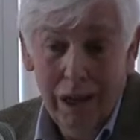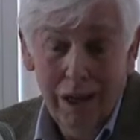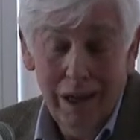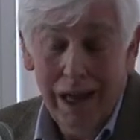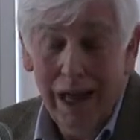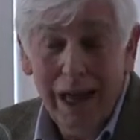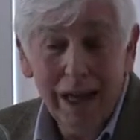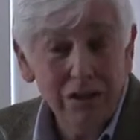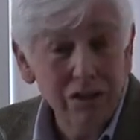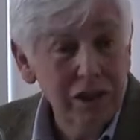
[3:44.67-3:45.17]

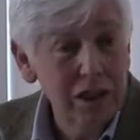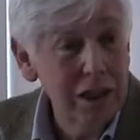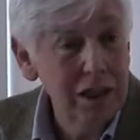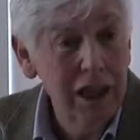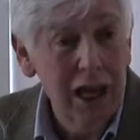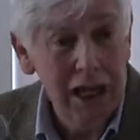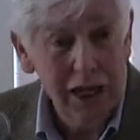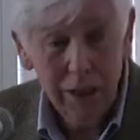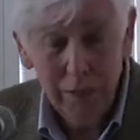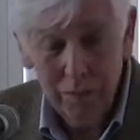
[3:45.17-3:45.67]
Actually, a
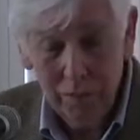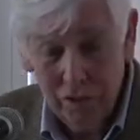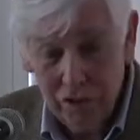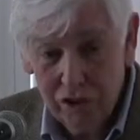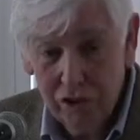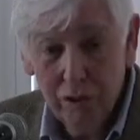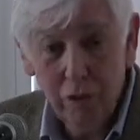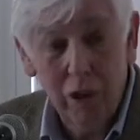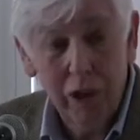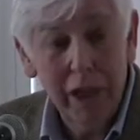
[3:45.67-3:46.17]
lot of them
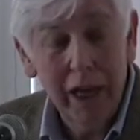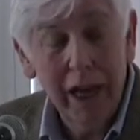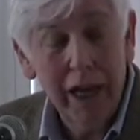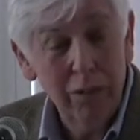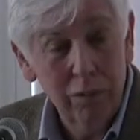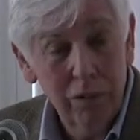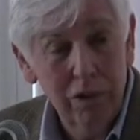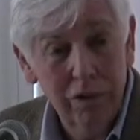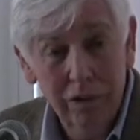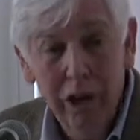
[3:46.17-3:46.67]
start
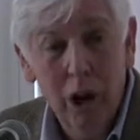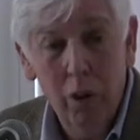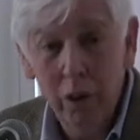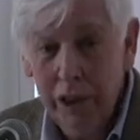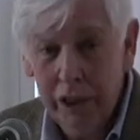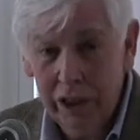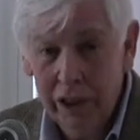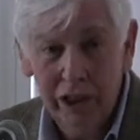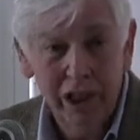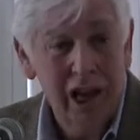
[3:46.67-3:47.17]
out
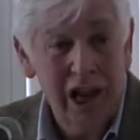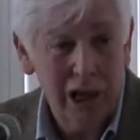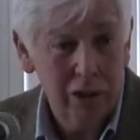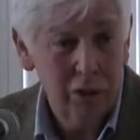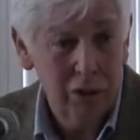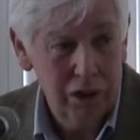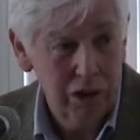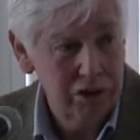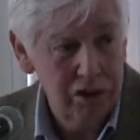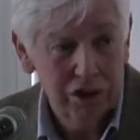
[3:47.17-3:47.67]
knowing they're not
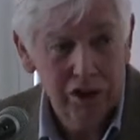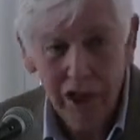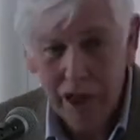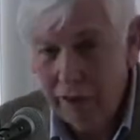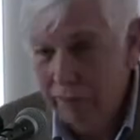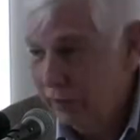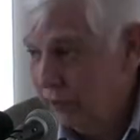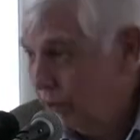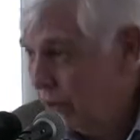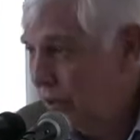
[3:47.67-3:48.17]
going to stay
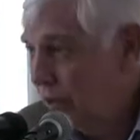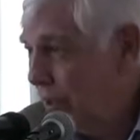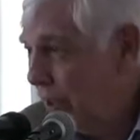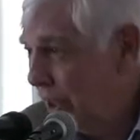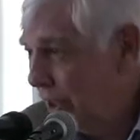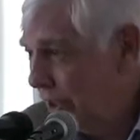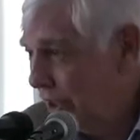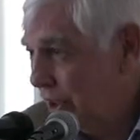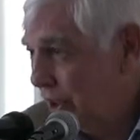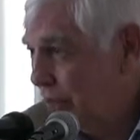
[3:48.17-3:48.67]
very
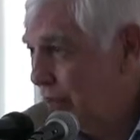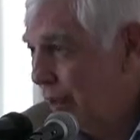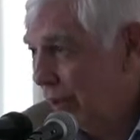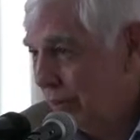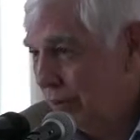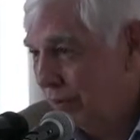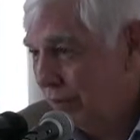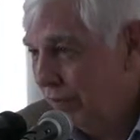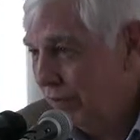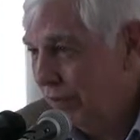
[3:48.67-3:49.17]
long in the
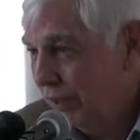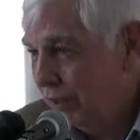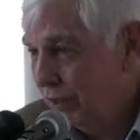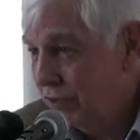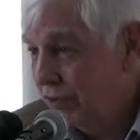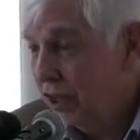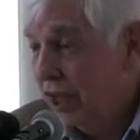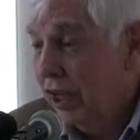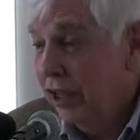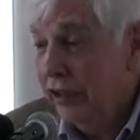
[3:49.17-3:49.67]
public
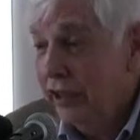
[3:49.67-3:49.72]
defenders.